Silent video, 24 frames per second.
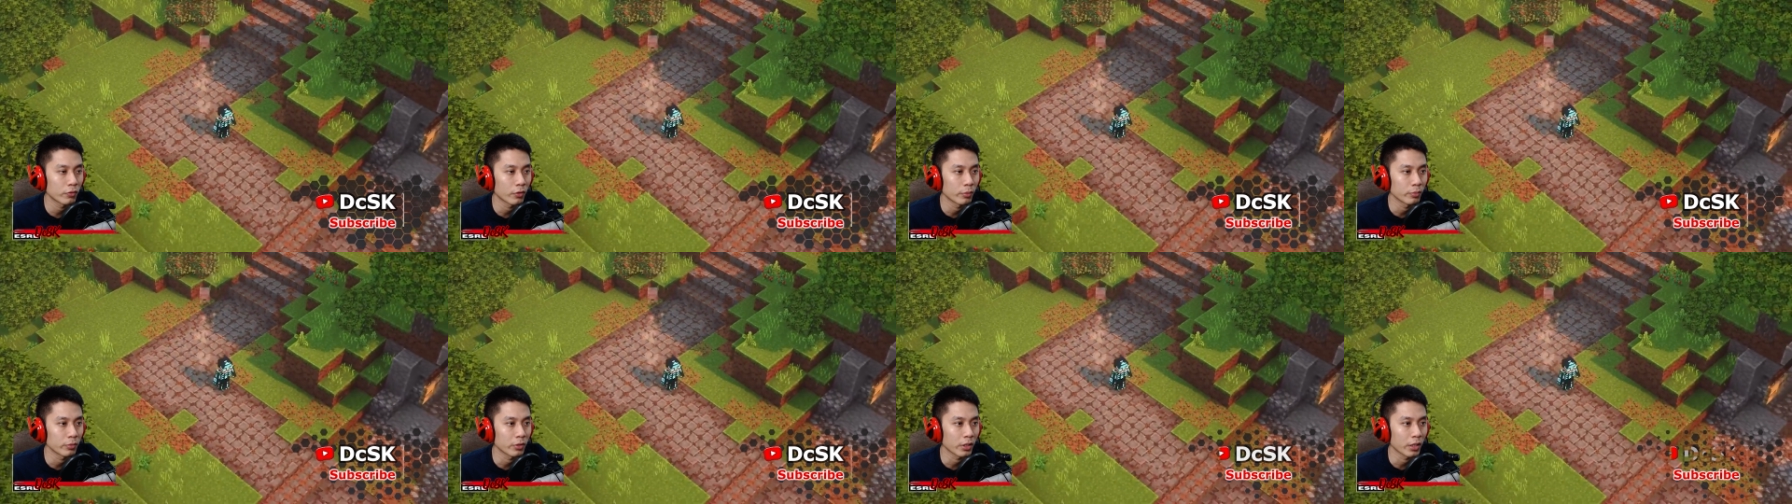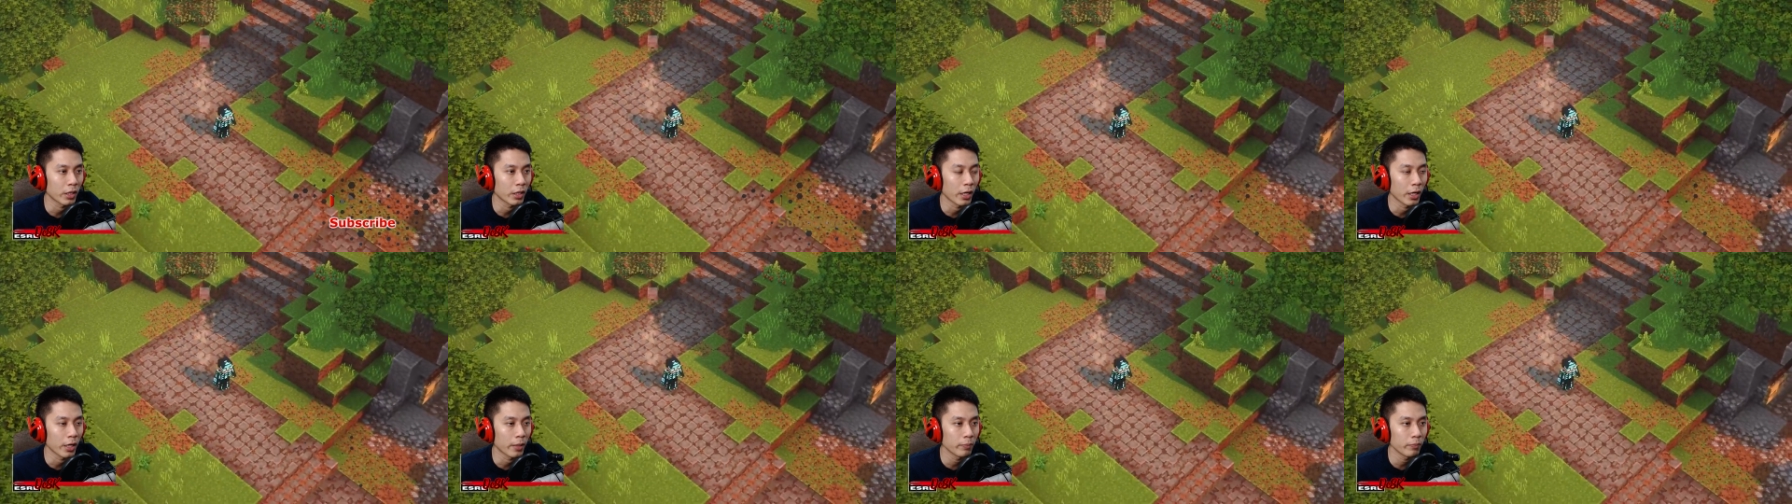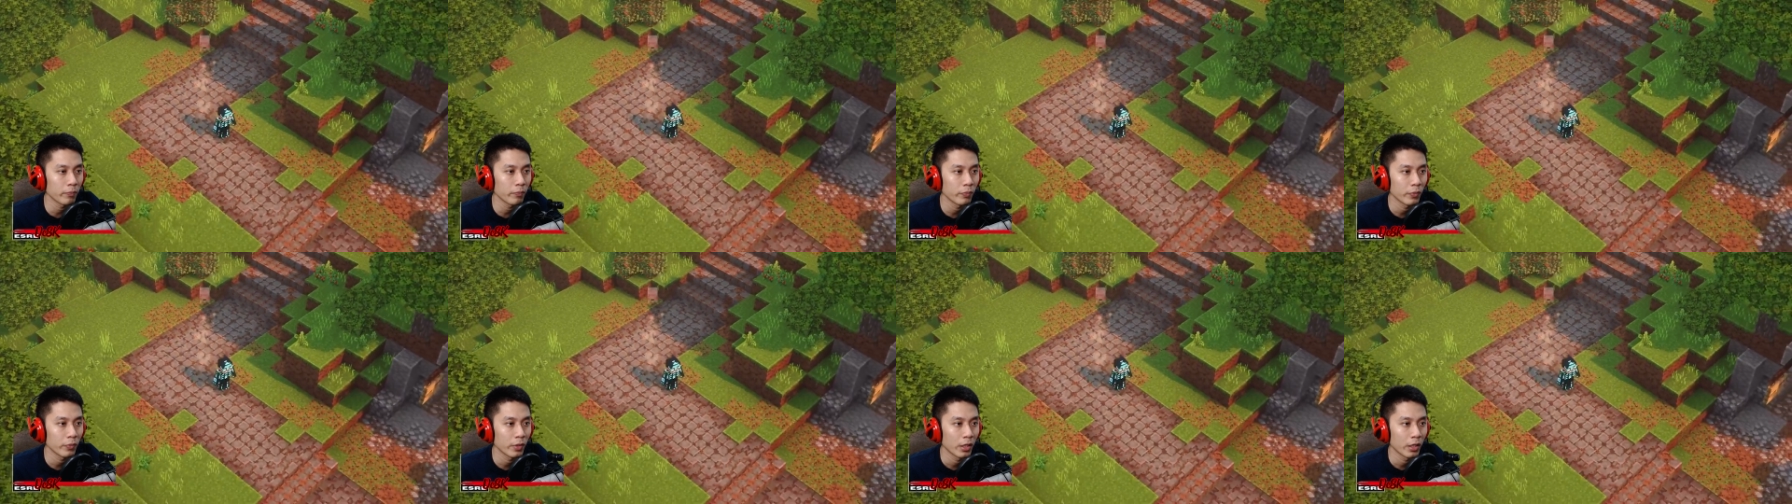from the
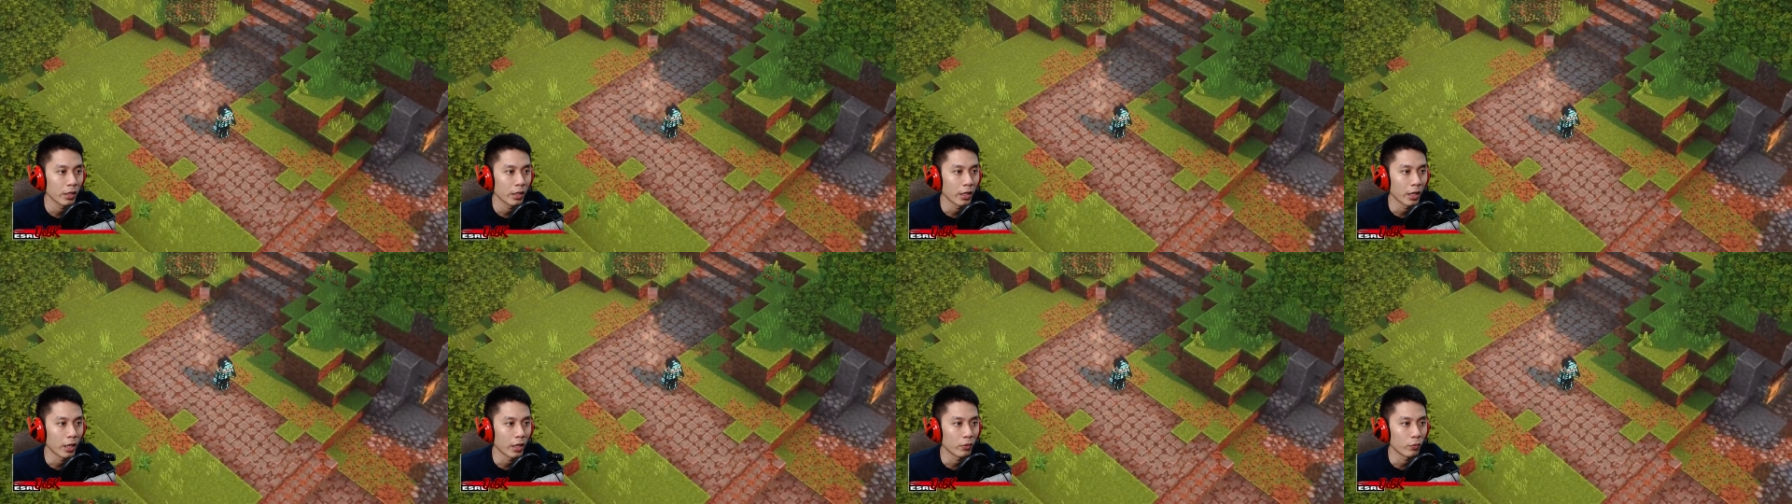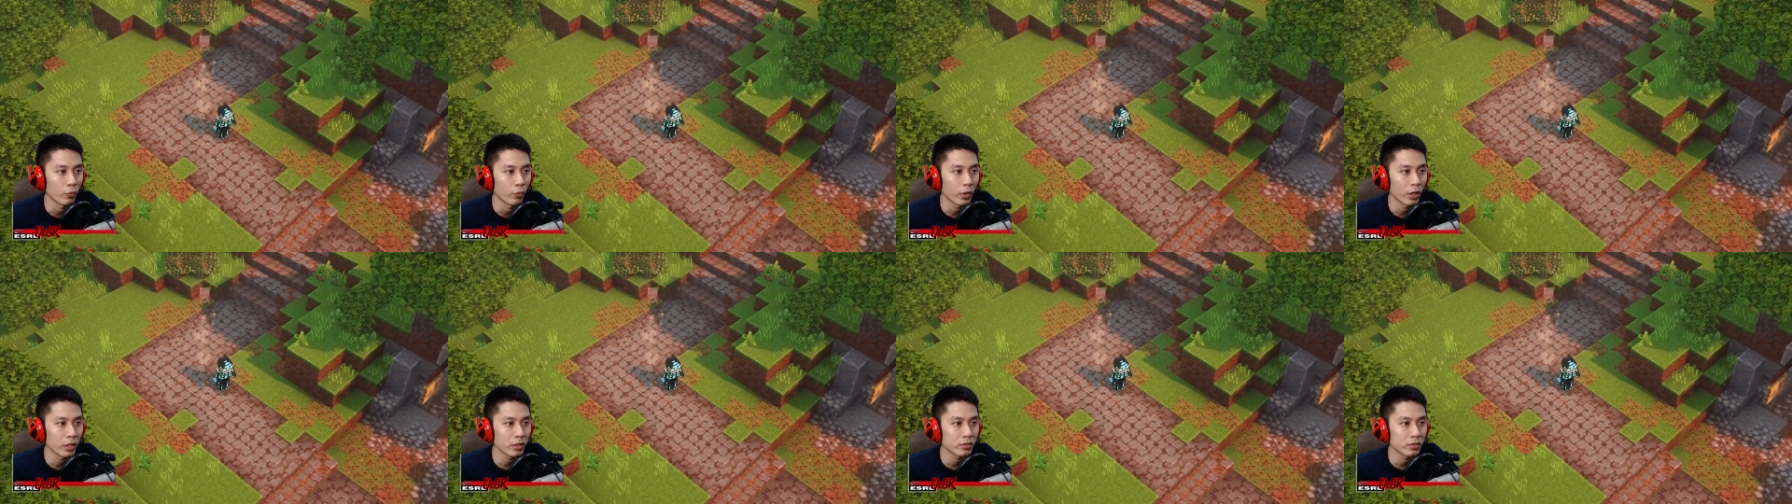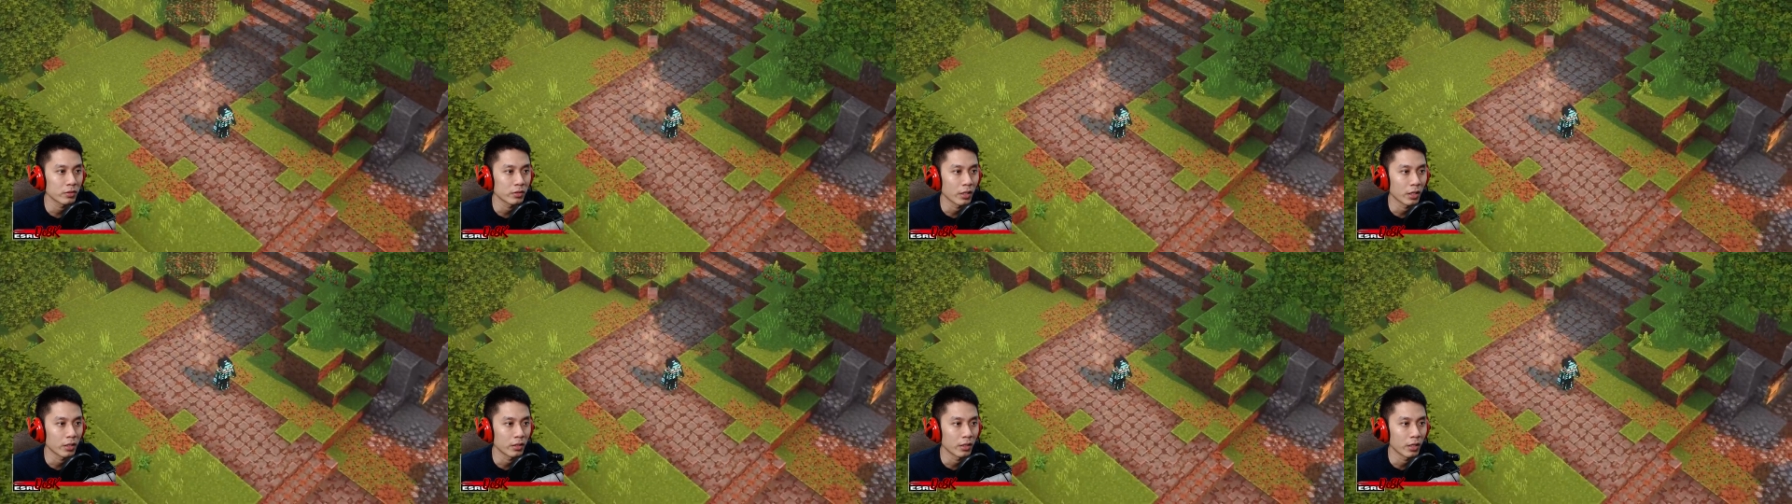camp, head
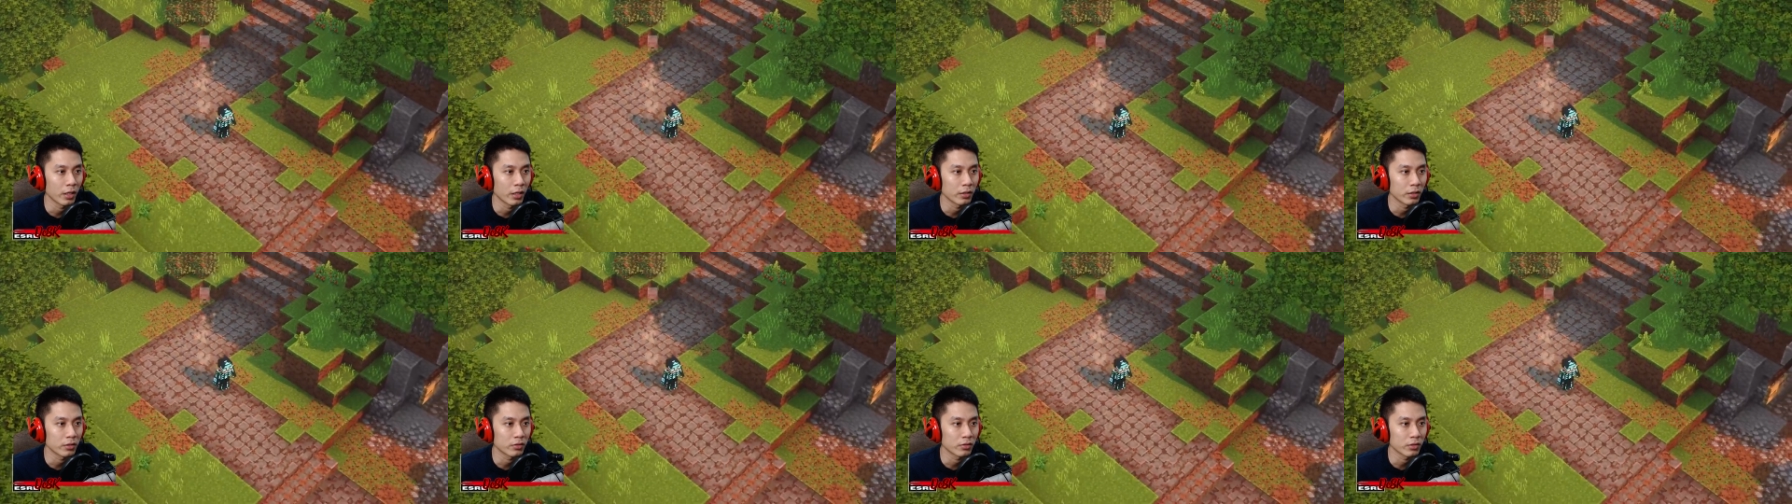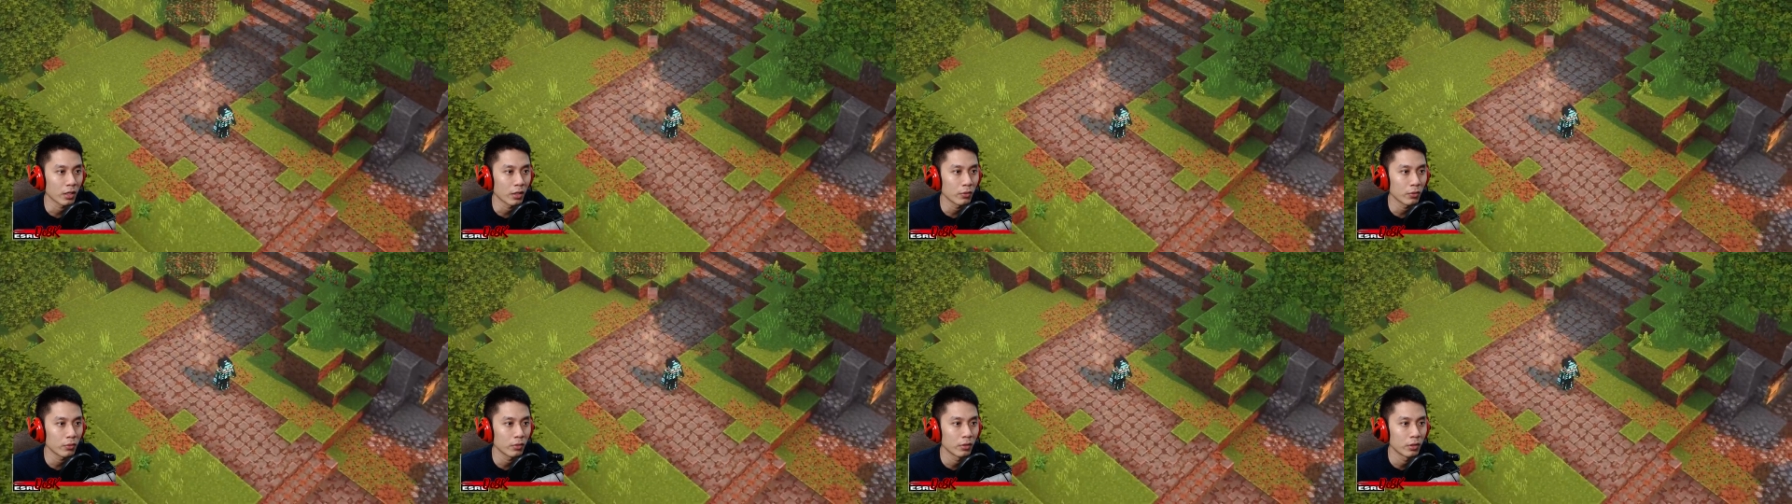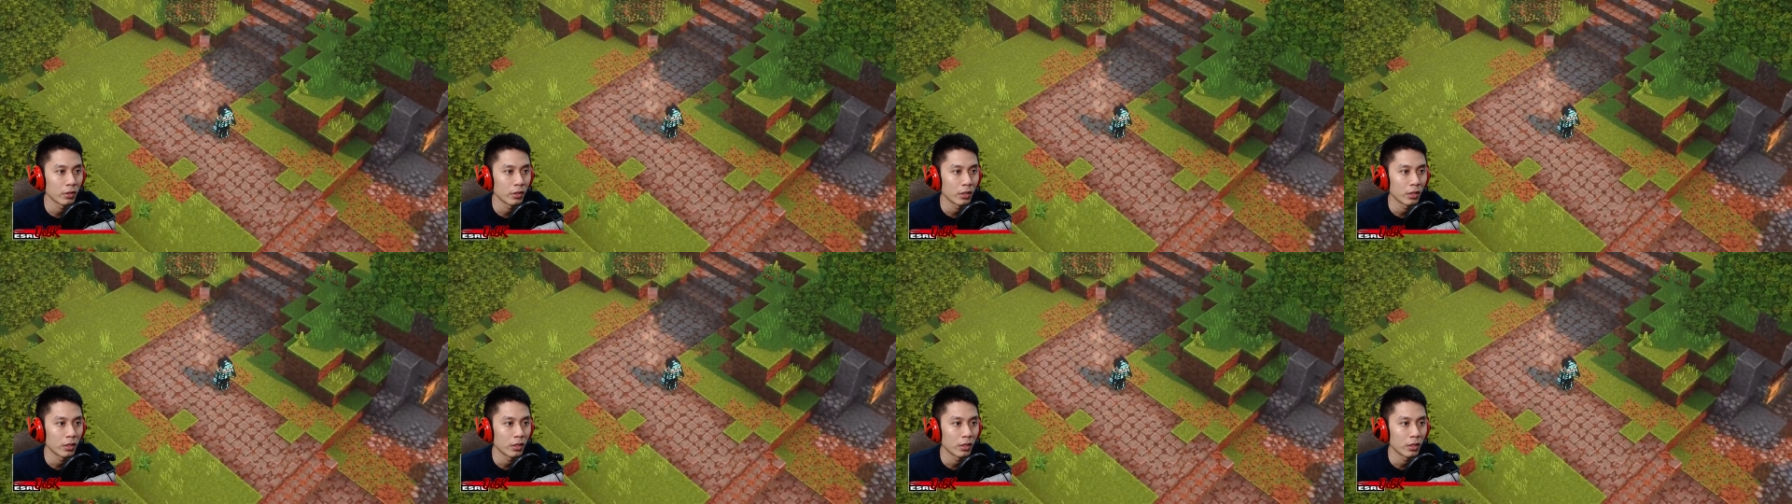west, then head south.